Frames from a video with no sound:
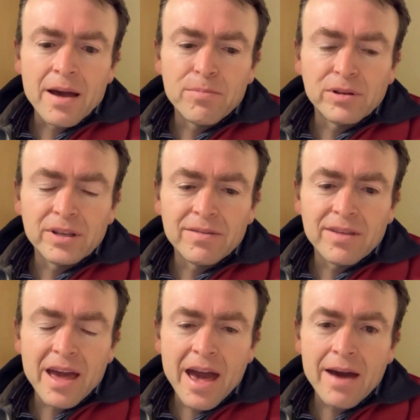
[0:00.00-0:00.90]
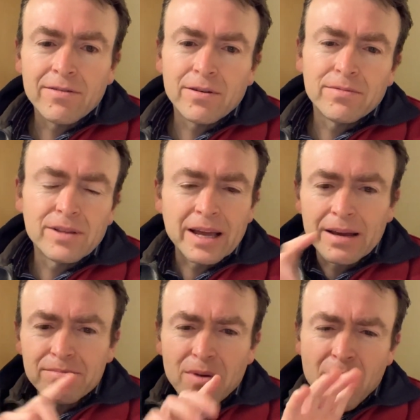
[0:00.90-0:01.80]
believe they have
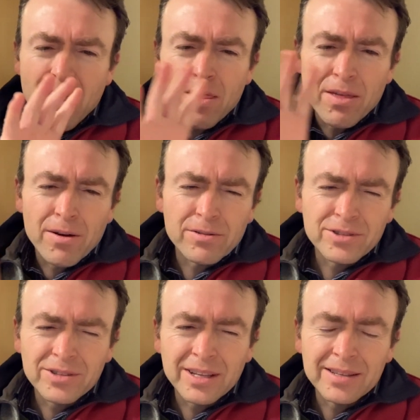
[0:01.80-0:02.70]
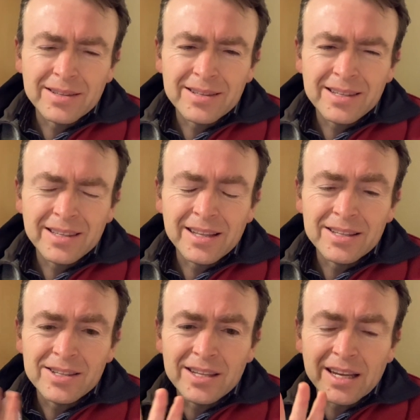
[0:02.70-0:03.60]
on their
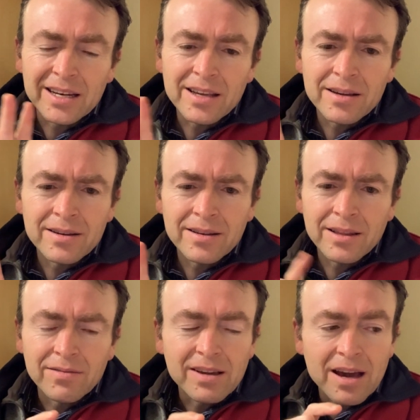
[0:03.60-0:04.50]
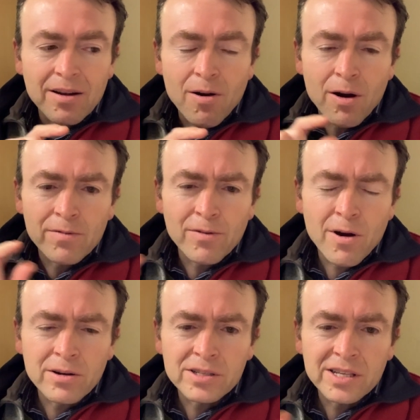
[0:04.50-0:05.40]
insignia, they've got art for
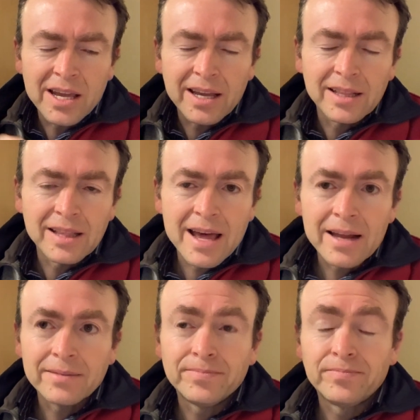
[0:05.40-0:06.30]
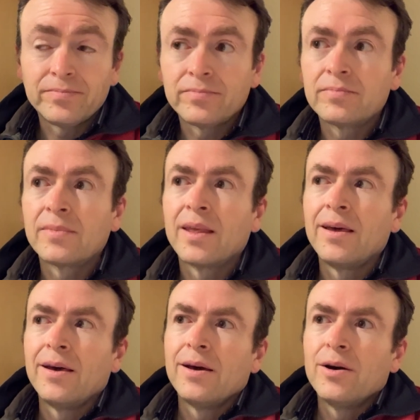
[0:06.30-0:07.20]
art's sake in Latin,
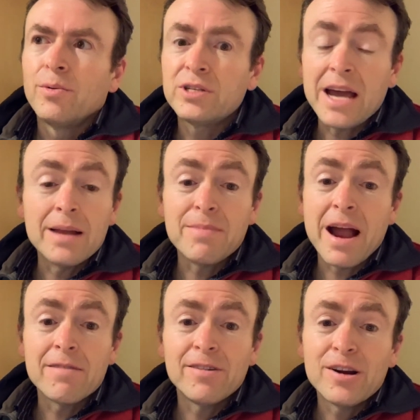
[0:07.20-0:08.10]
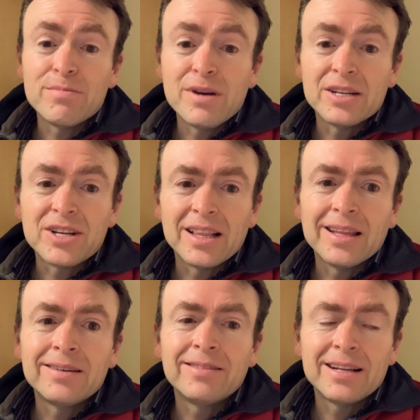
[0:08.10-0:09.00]
which I admire very much. I
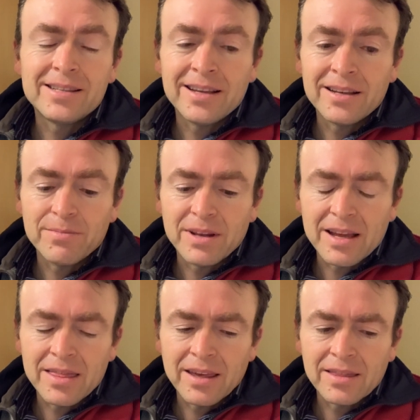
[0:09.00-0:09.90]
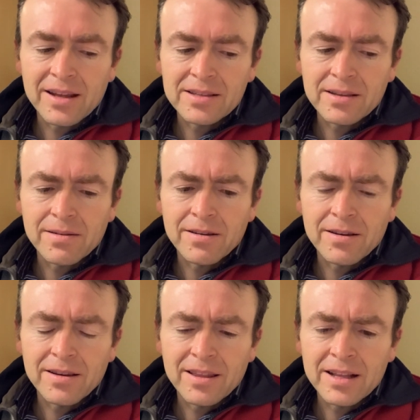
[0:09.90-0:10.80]
love that sentiment. I think that's
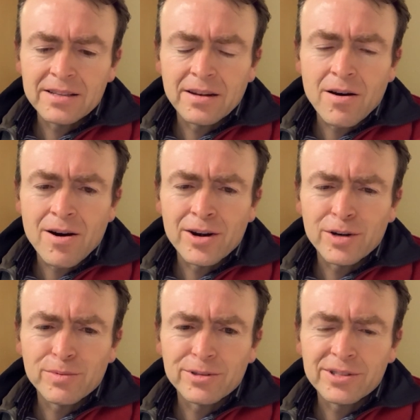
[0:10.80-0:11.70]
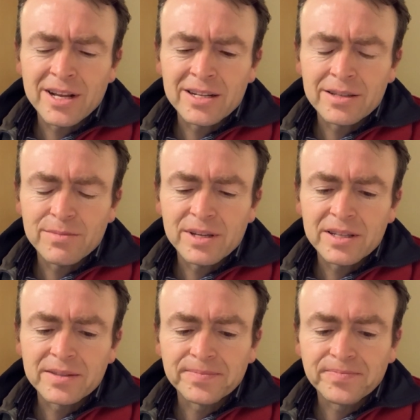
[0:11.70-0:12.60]
an honorable sentiment.